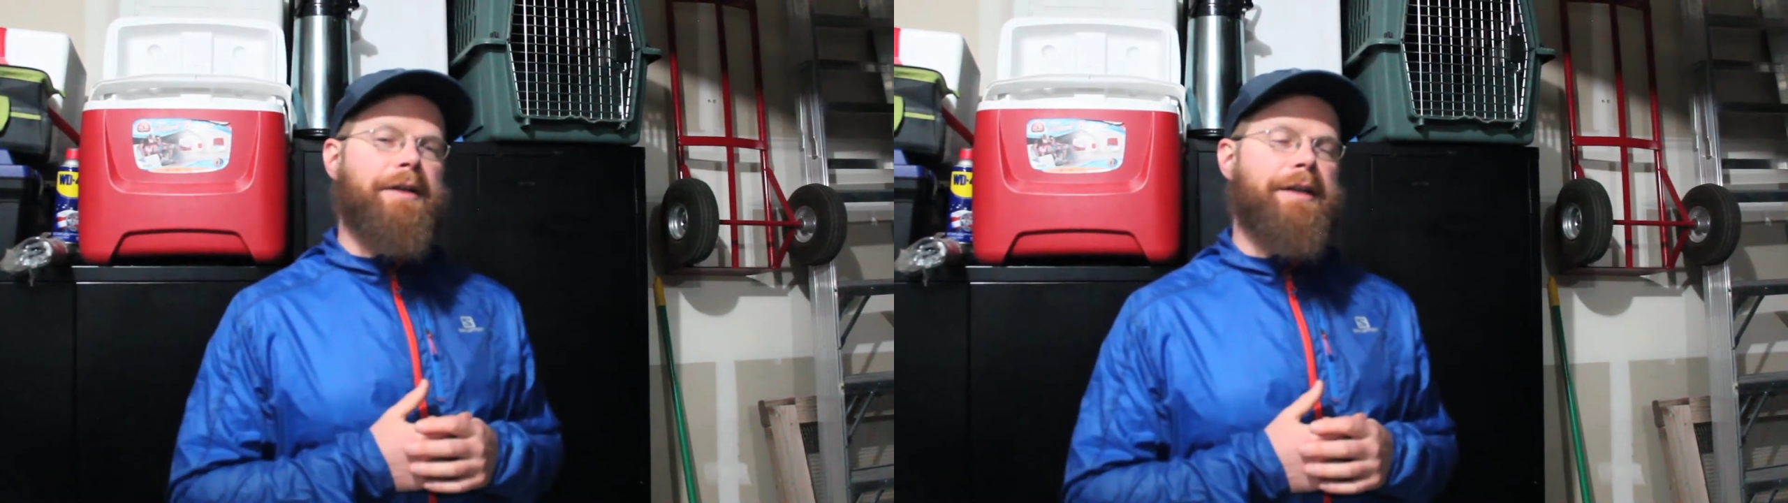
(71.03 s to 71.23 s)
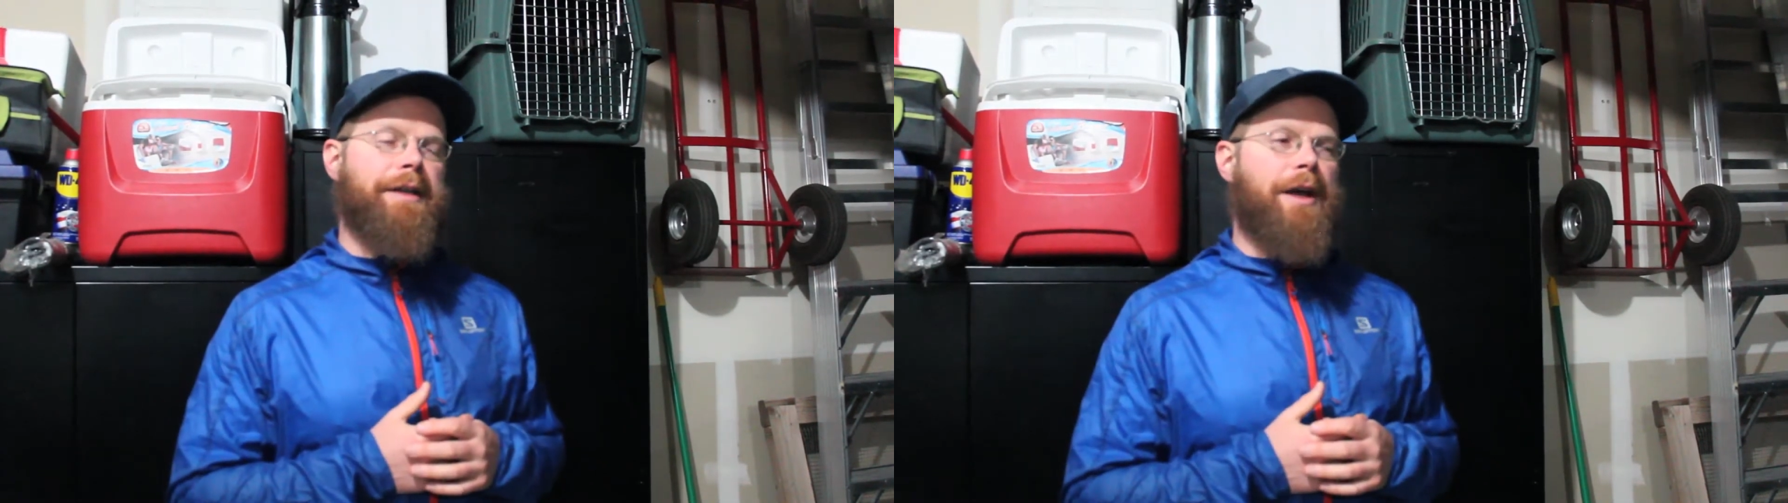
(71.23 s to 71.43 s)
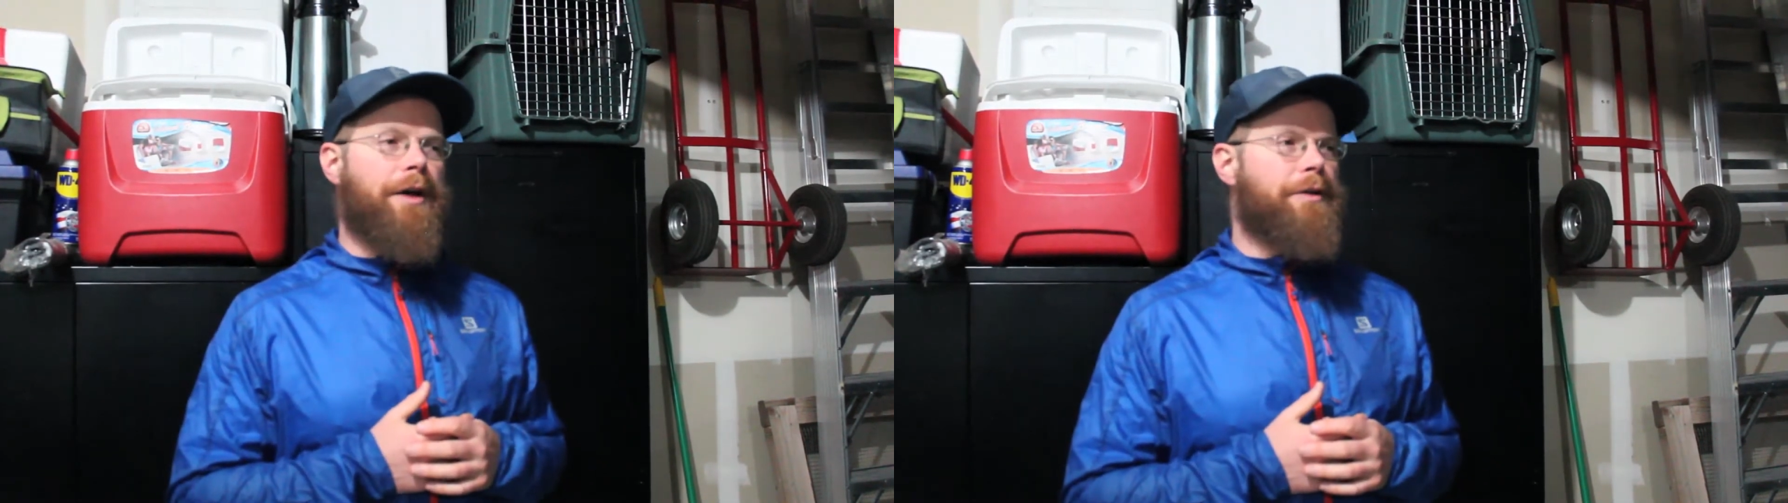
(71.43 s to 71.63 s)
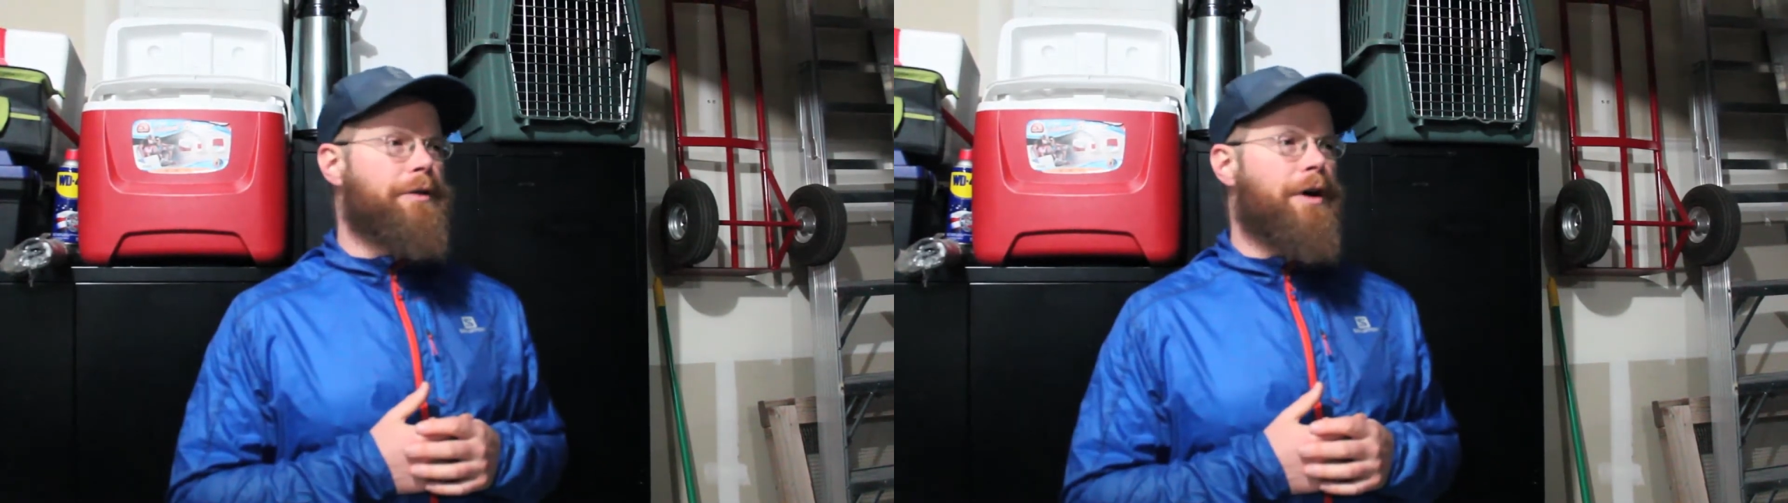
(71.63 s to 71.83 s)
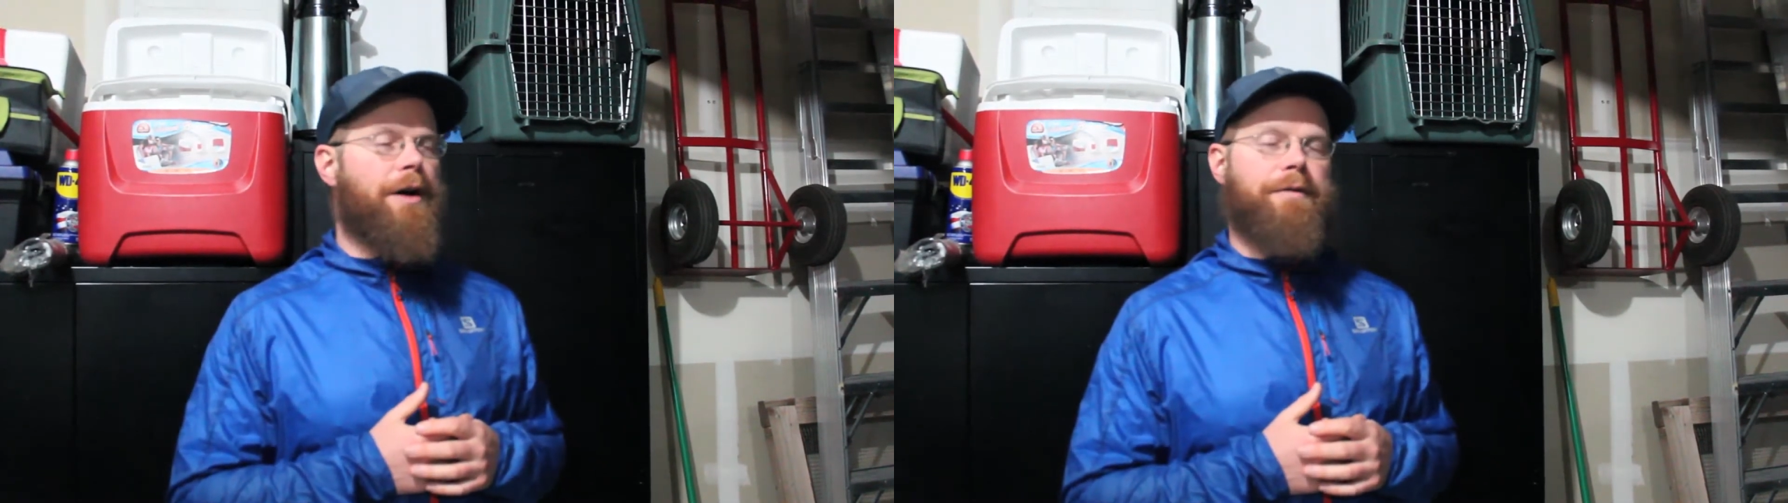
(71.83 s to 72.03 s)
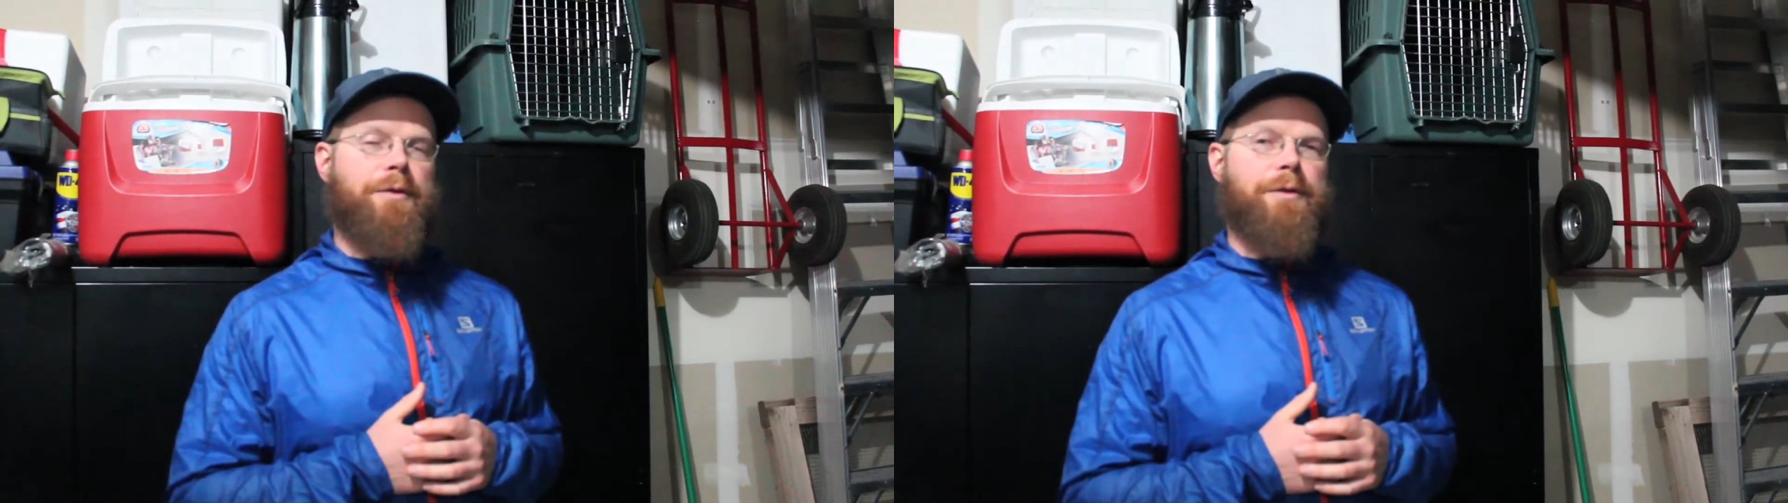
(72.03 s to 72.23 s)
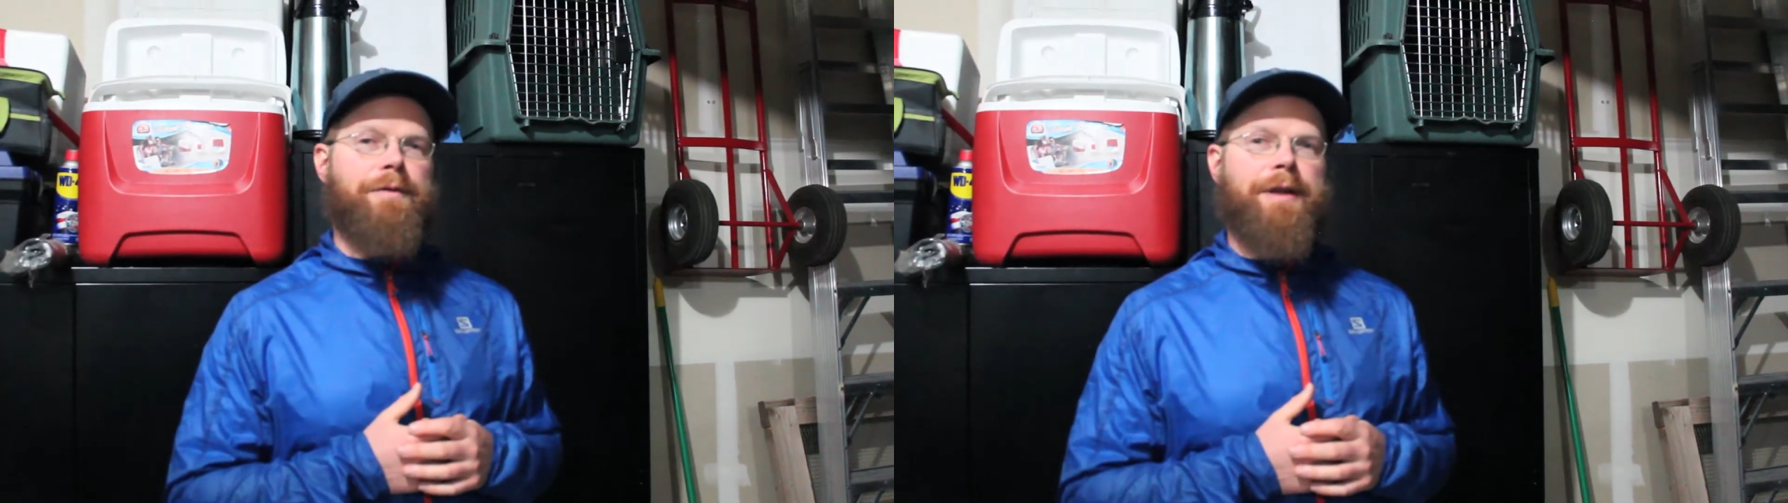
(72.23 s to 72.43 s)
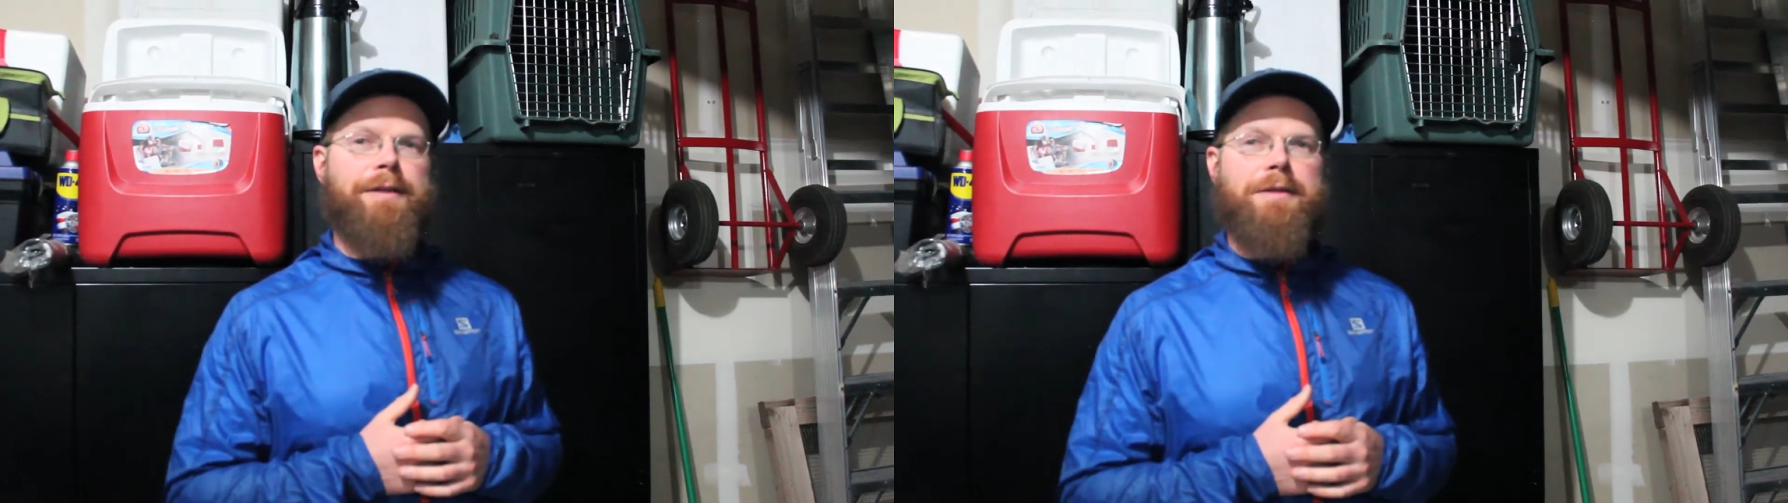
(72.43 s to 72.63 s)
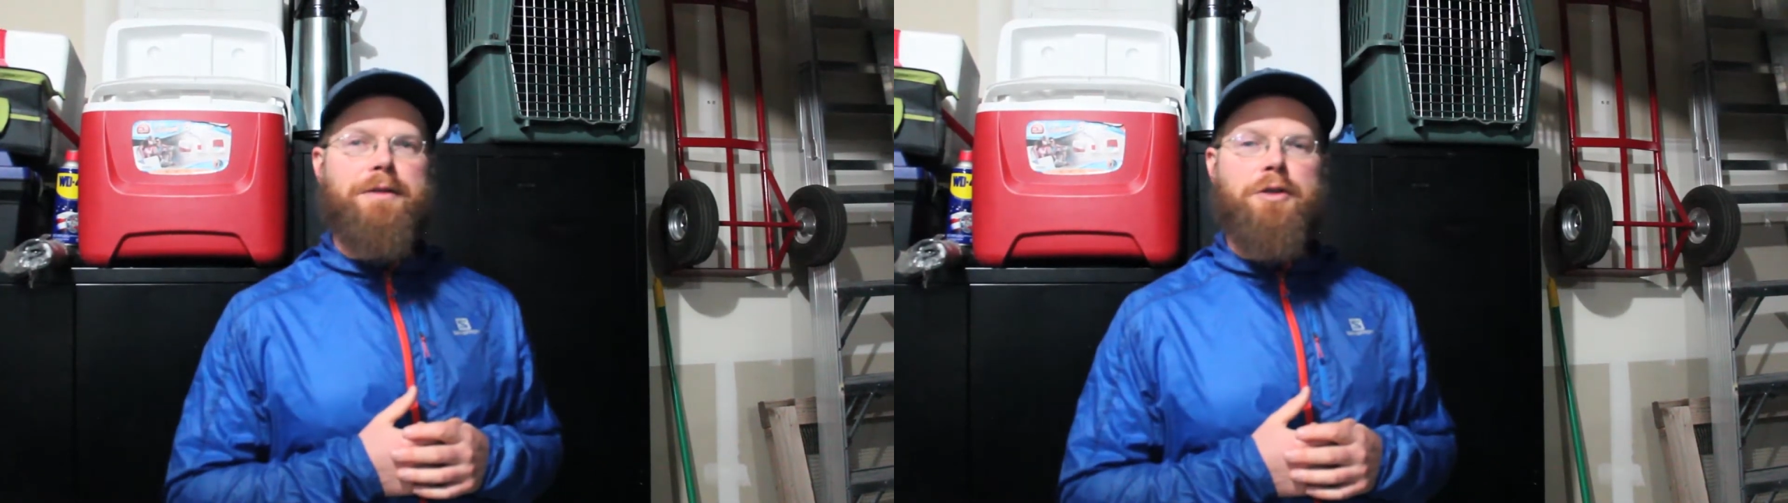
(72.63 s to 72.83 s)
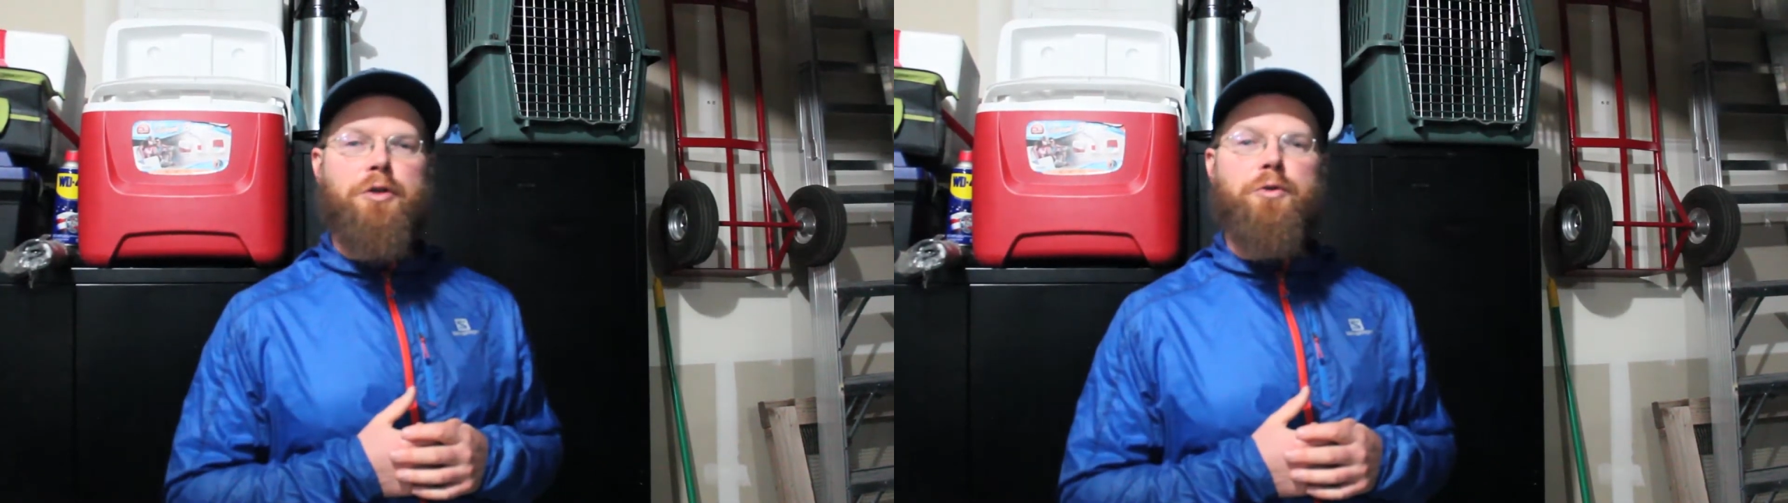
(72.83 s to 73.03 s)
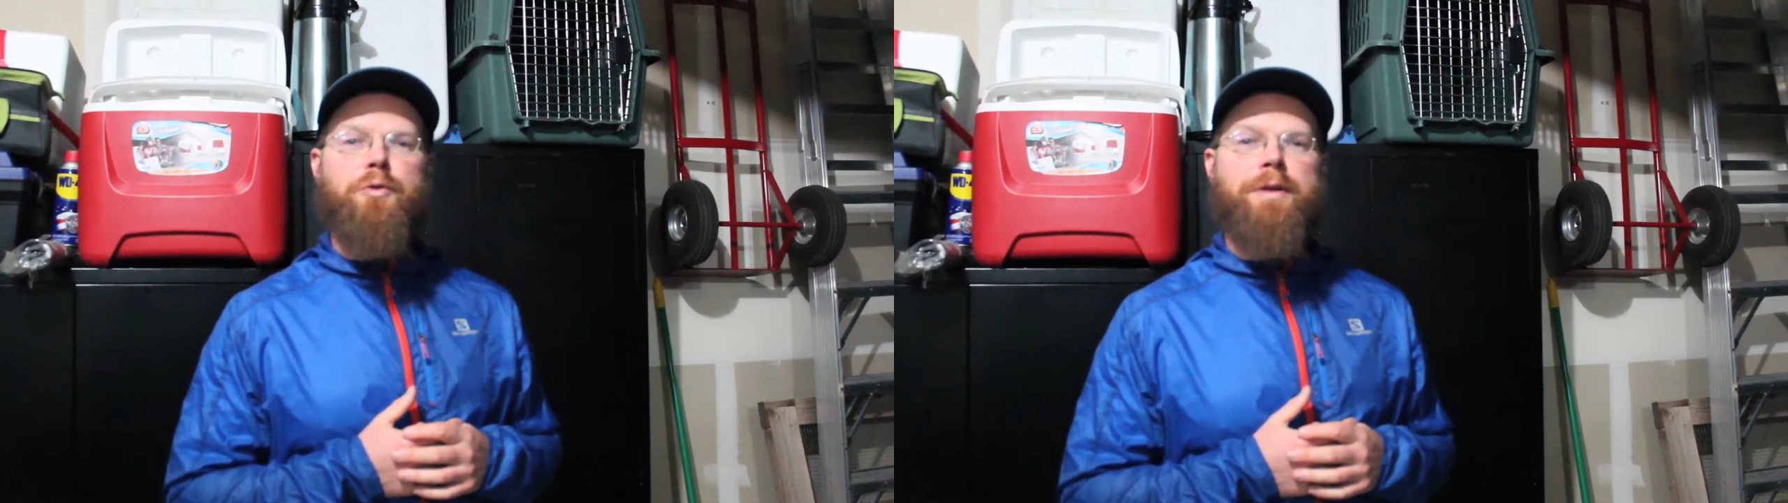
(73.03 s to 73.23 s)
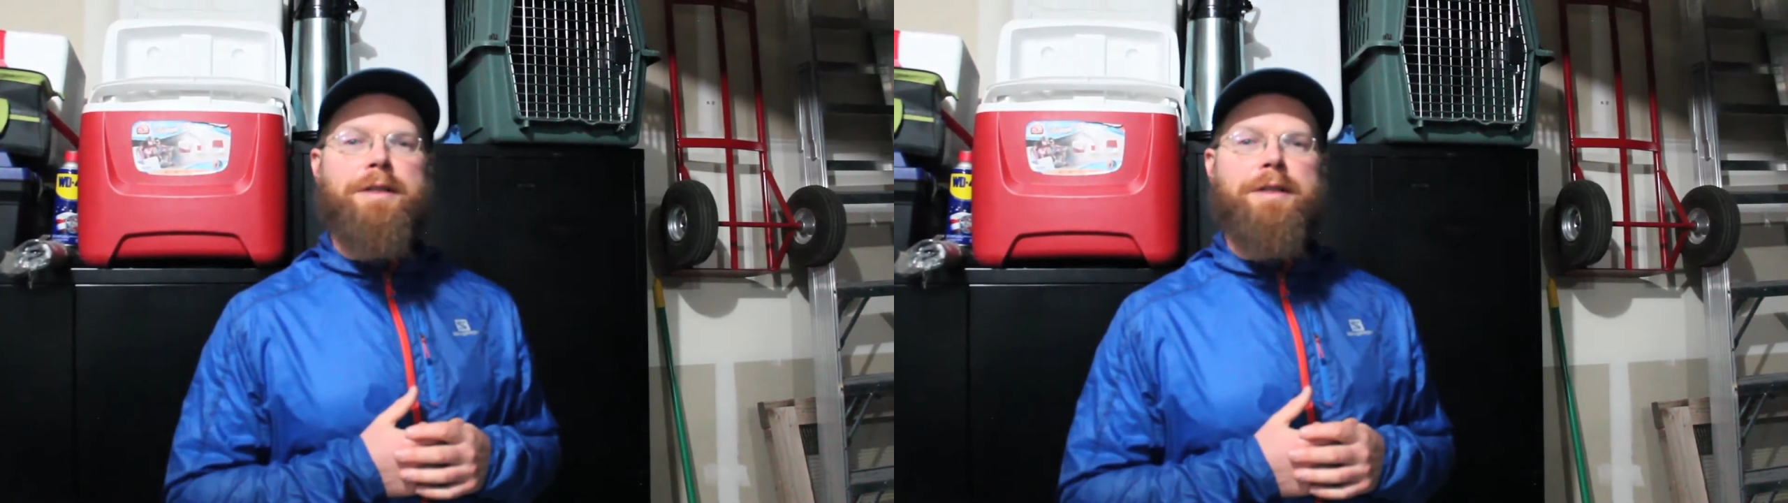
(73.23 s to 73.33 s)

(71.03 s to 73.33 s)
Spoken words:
in other off-road events too,